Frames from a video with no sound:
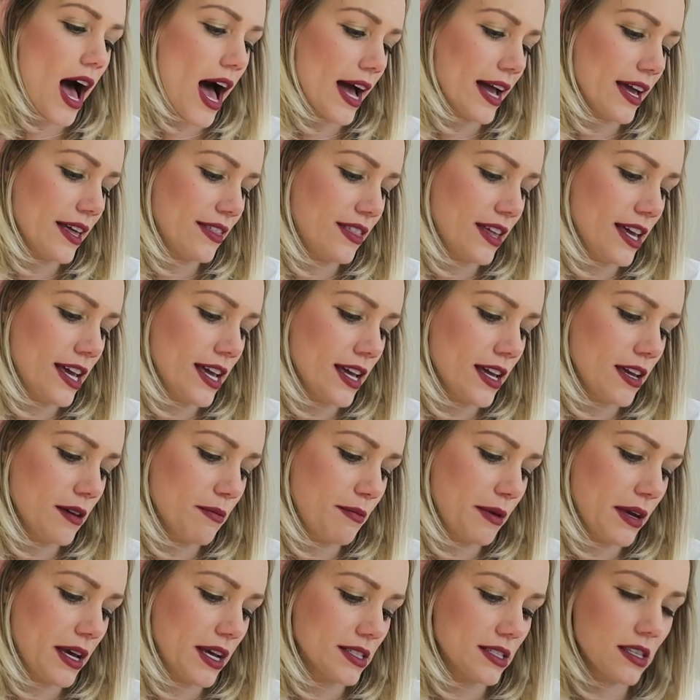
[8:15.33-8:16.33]
I
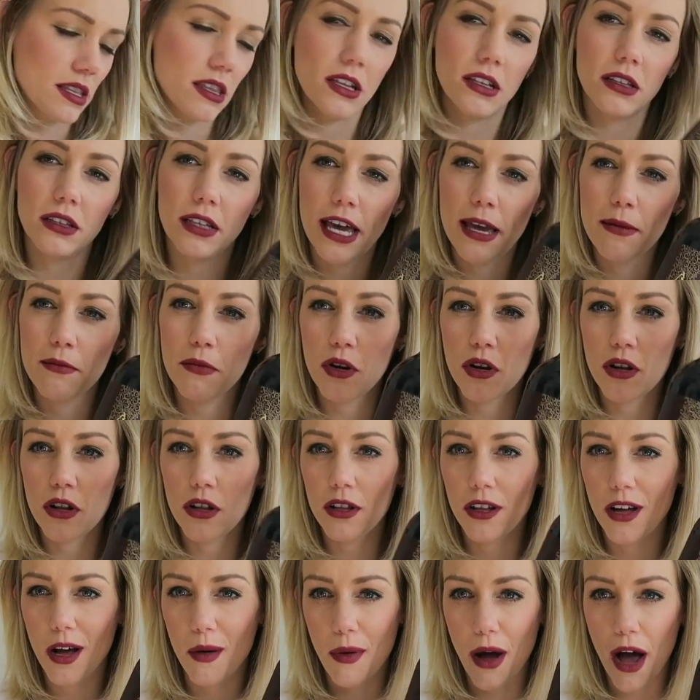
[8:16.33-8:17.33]
think because of the
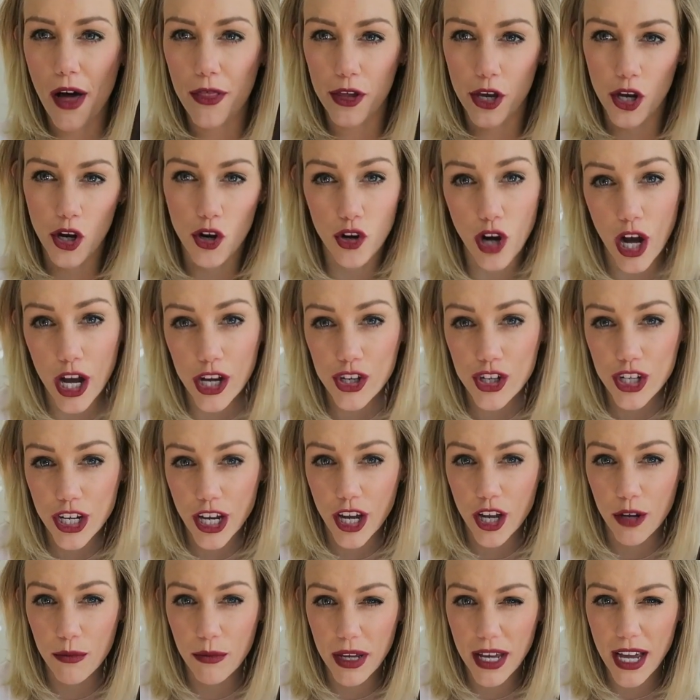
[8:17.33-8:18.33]
label Apothic Crush,
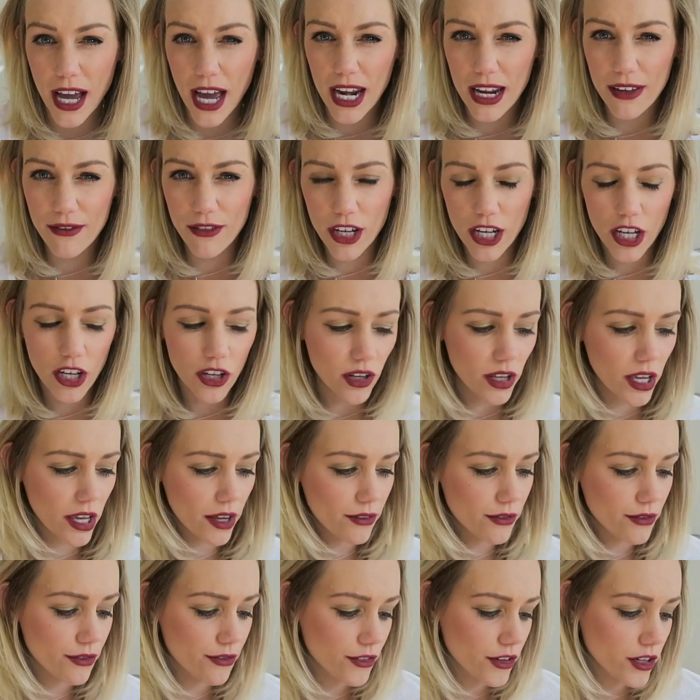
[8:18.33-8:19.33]
it could be kind of a good
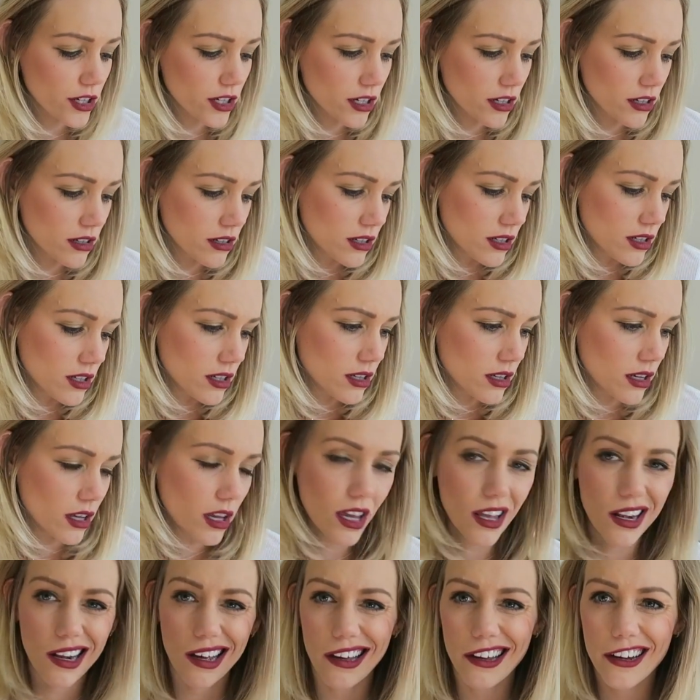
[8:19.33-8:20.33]
gift for,
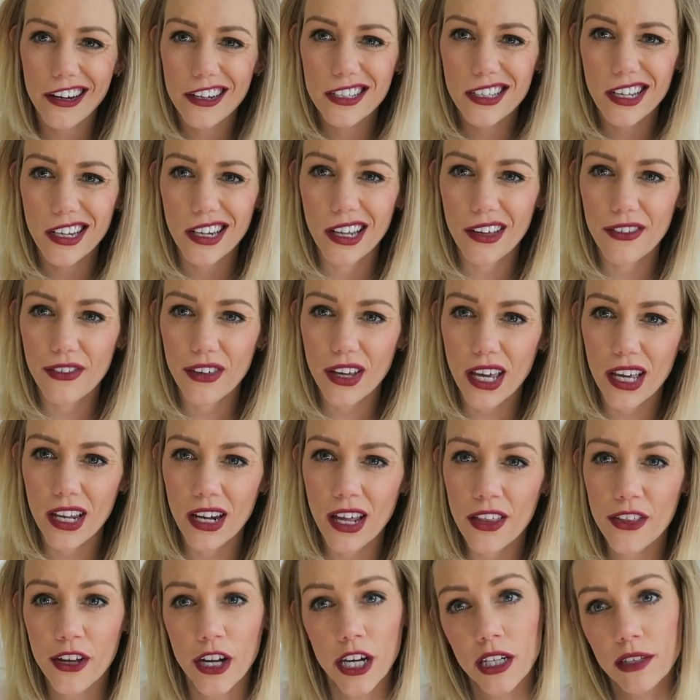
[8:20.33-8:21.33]
you know, your
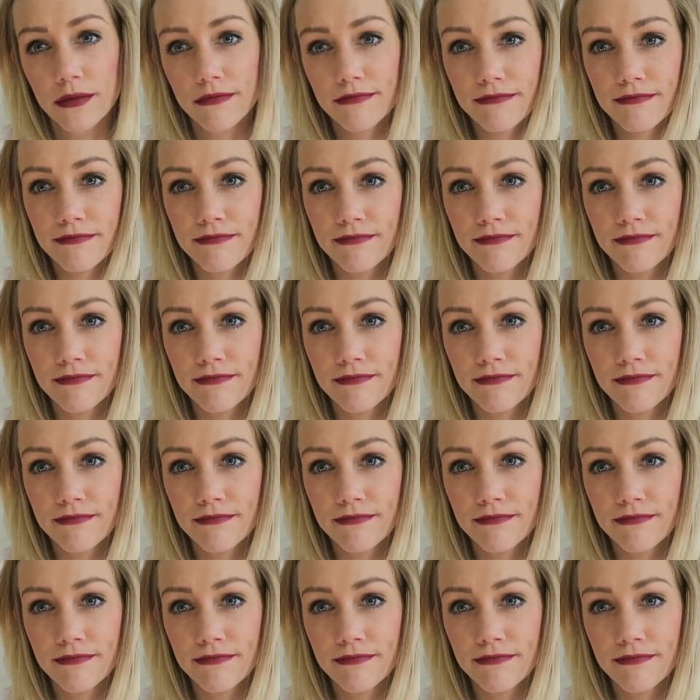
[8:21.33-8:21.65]
significant other